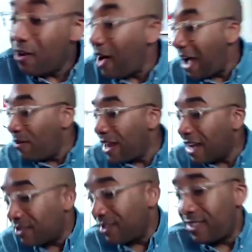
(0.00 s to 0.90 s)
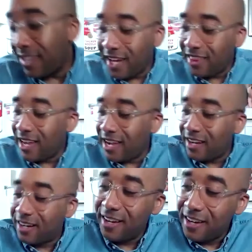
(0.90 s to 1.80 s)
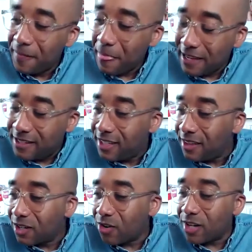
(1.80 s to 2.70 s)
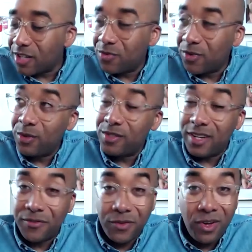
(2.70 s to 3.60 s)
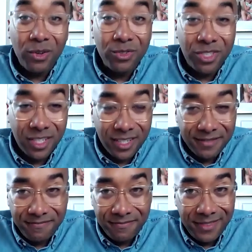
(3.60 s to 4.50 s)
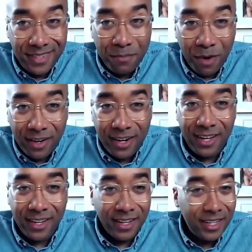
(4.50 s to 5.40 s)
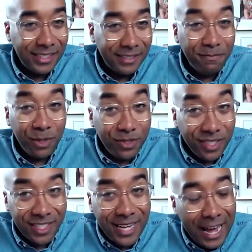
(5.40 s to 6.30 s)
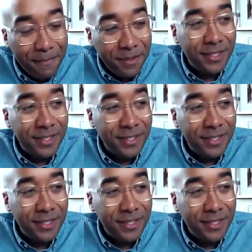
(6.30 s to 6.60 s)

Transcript: I would actually say that I sit at the crossroads of culture and marketing, and music just happens